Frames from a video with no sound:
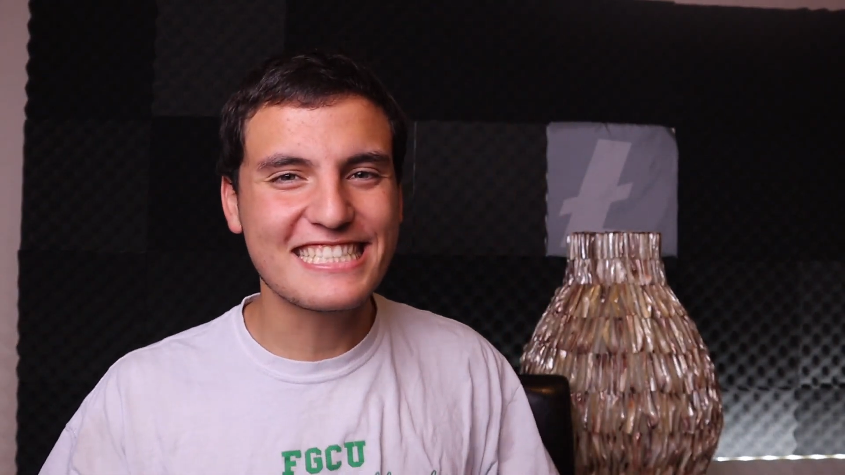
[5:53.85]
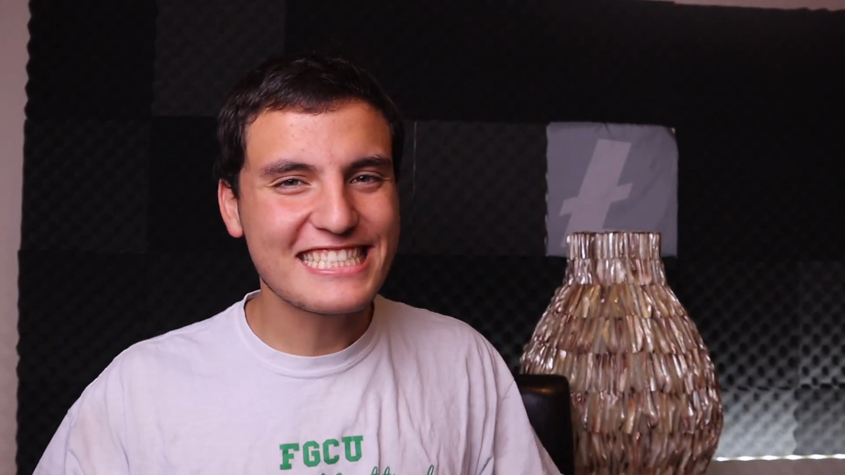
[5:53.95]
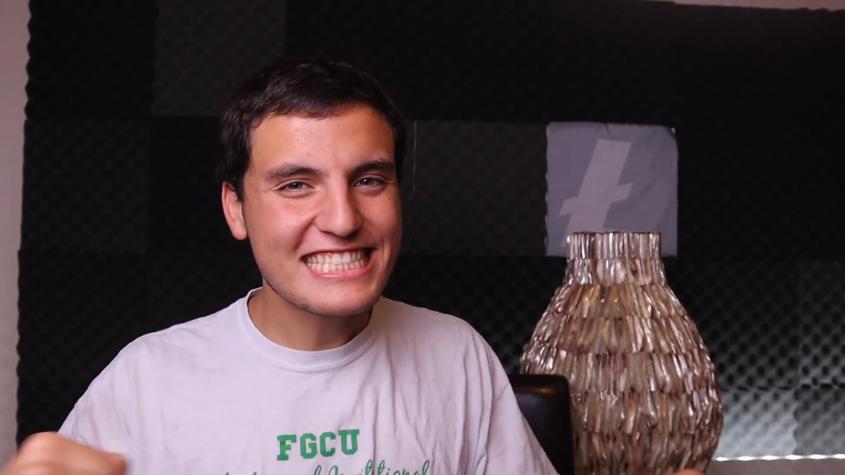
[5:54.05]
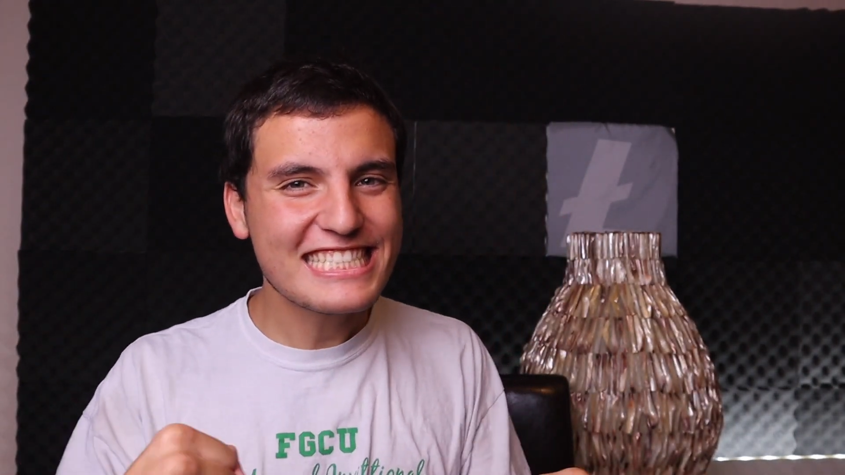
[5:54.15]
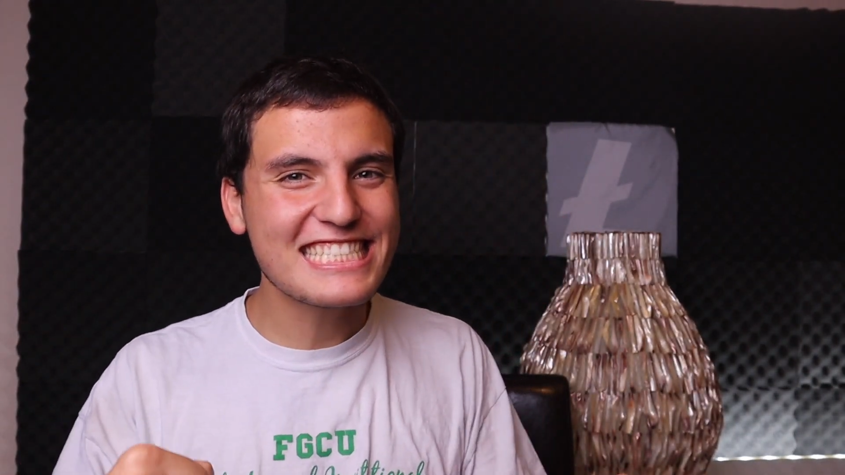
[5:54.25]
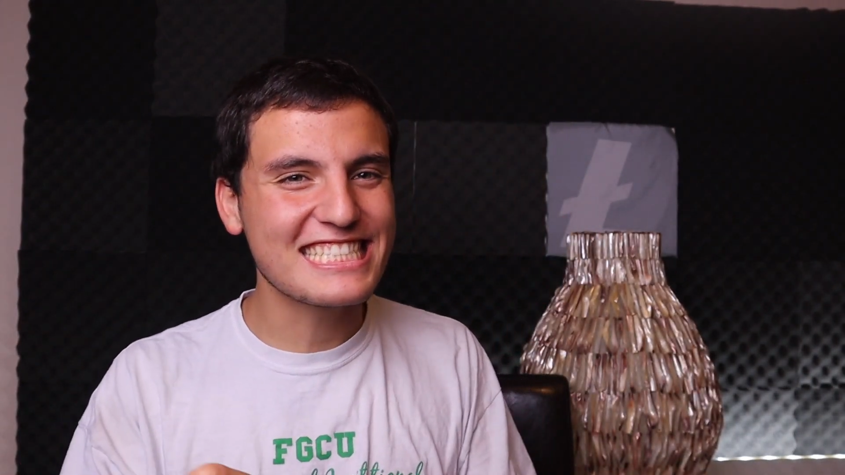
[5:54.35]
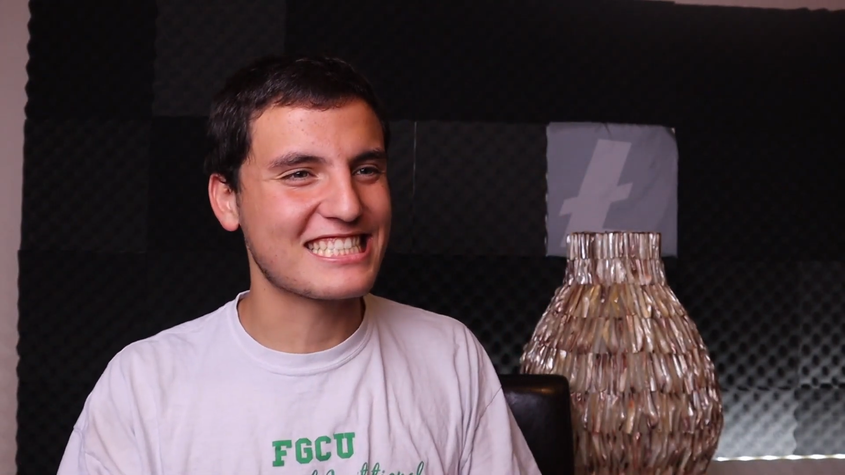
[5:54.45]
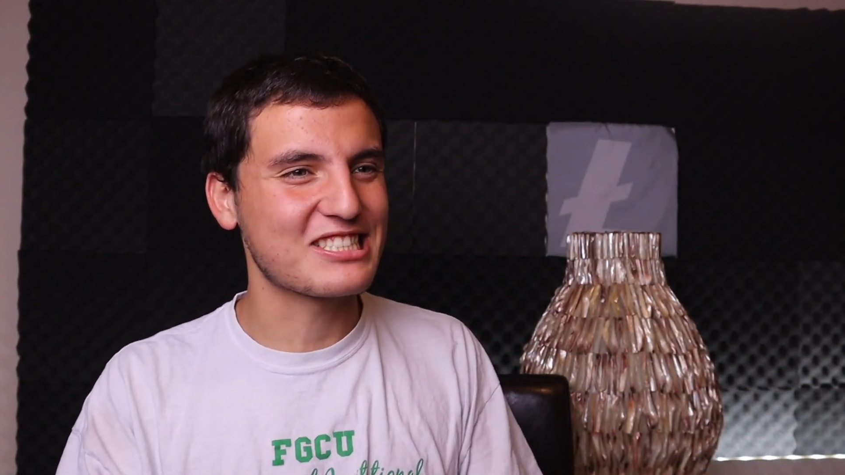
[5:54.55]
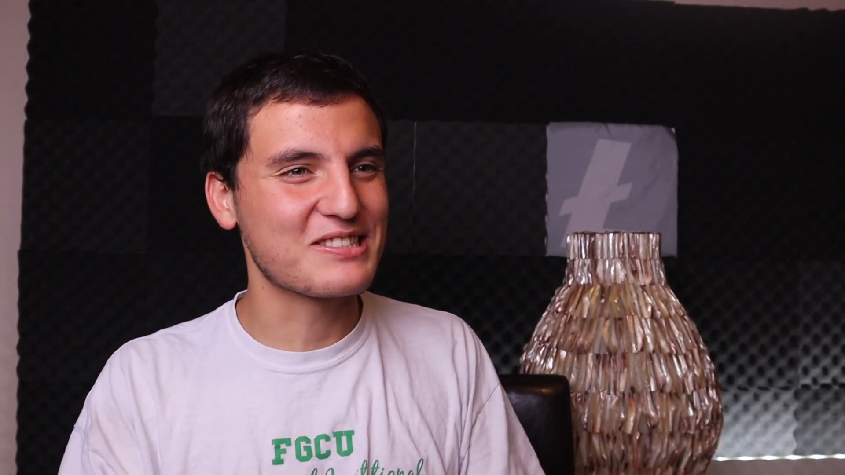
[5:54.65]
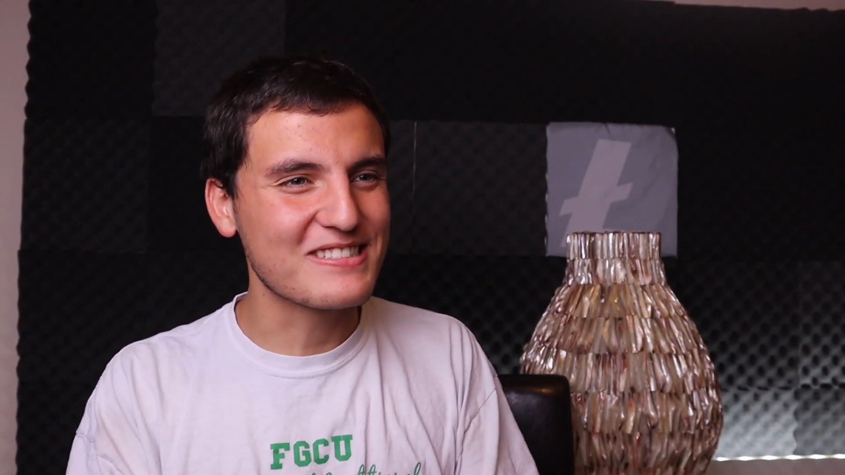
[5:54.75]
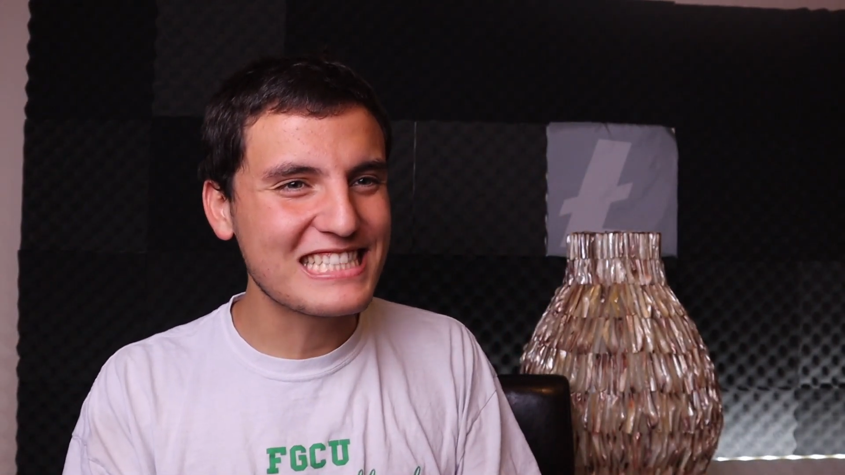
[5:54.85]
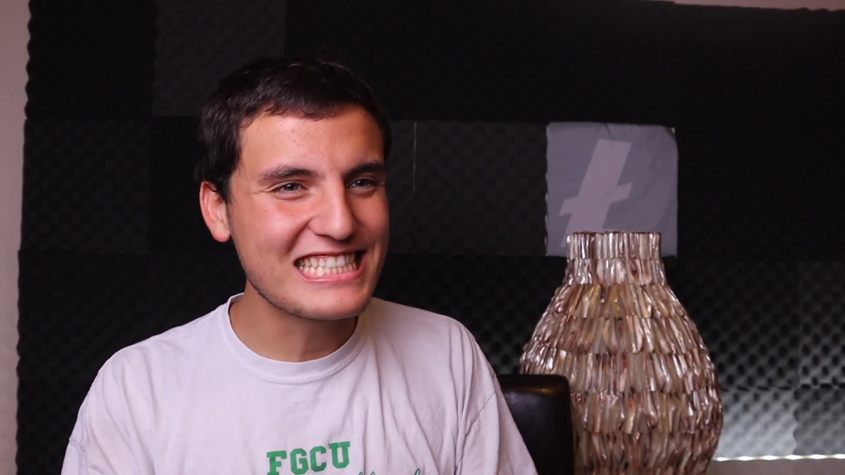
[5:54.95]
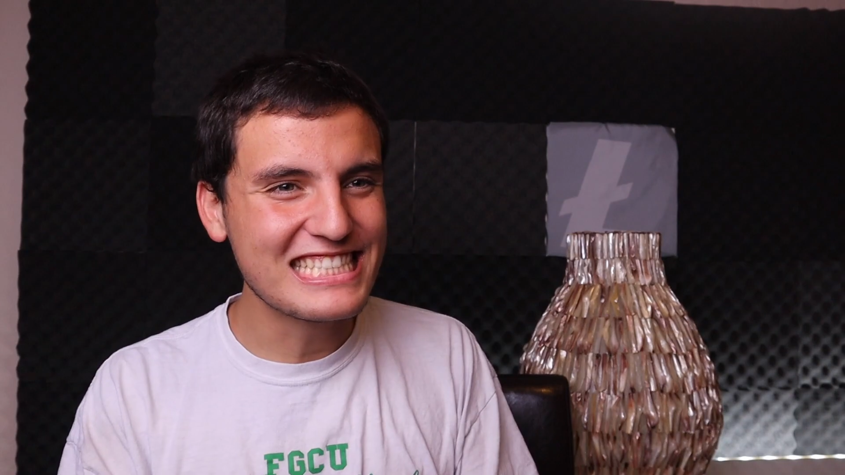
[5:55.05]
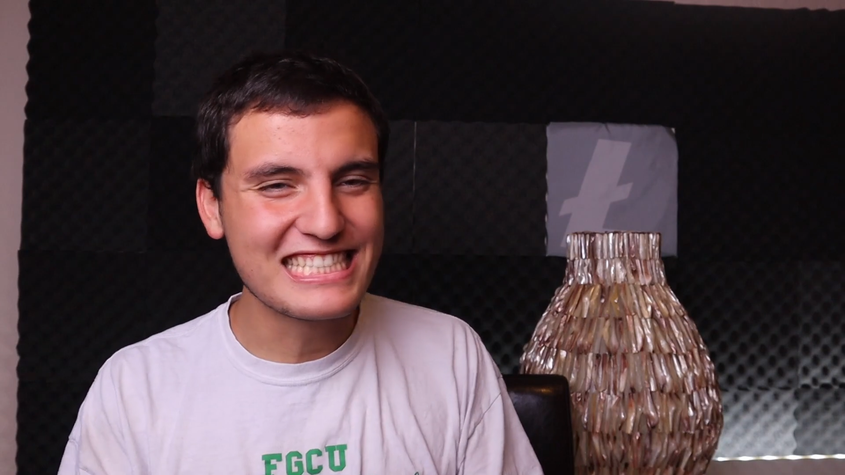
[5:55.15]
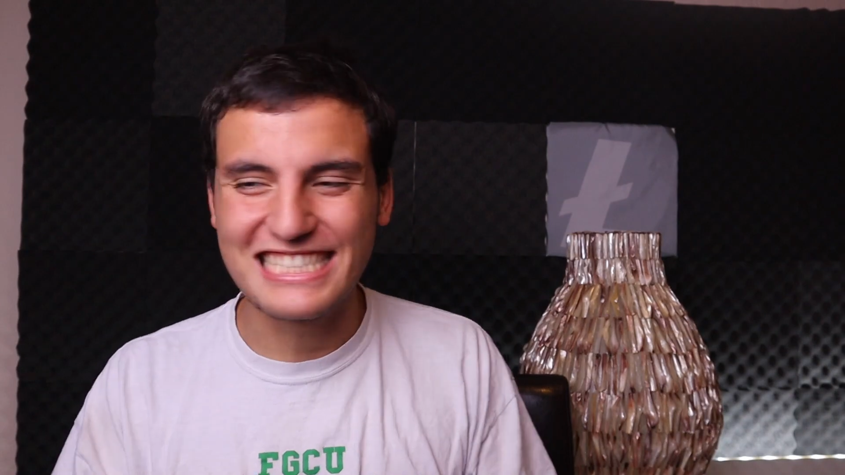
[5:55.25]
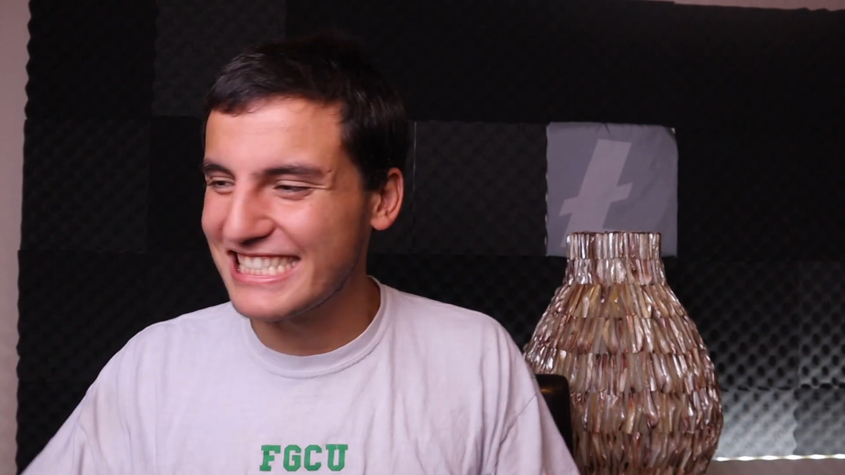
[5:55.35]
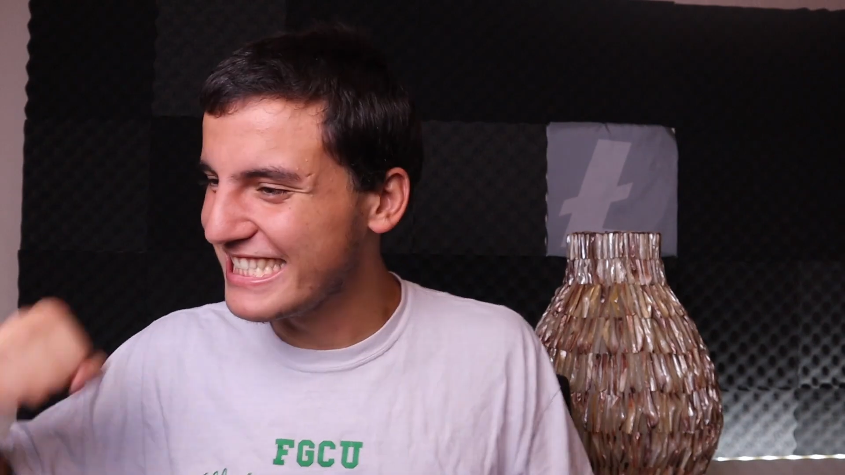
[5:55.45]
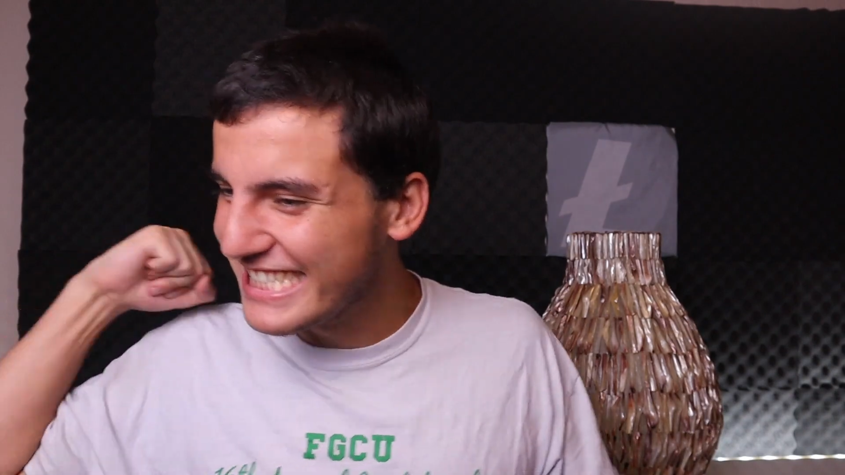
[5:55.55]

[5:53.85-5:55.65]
yes, Kawhi Leonard.